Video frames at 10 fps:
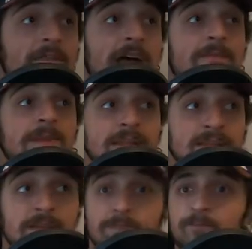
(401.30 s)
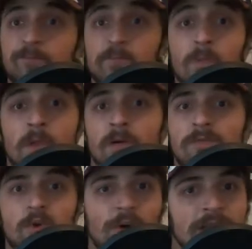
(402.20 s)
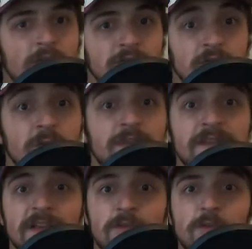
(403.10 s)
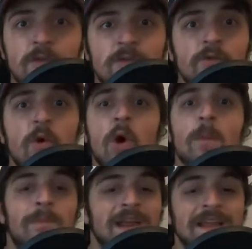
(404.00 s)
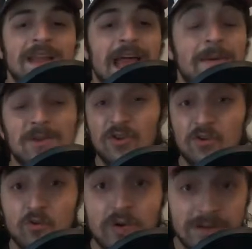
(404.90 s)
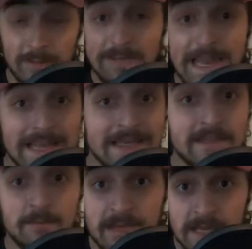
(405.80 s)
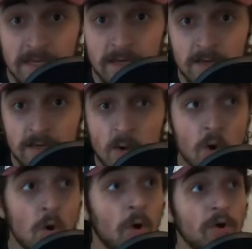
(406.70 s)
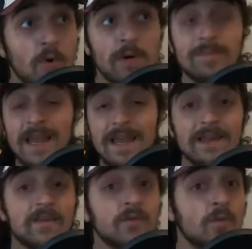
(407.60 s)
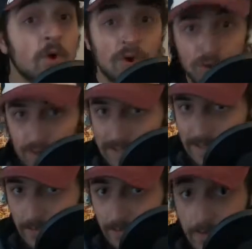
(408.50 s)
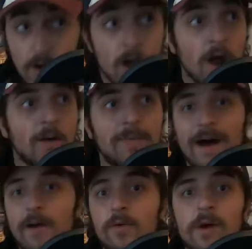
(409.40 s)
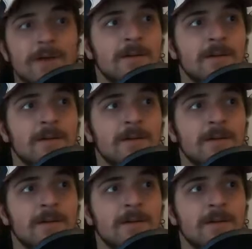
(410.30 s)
that means going a little slower, then that's what we'll do. But you complaining to me, or you complaining to your leader about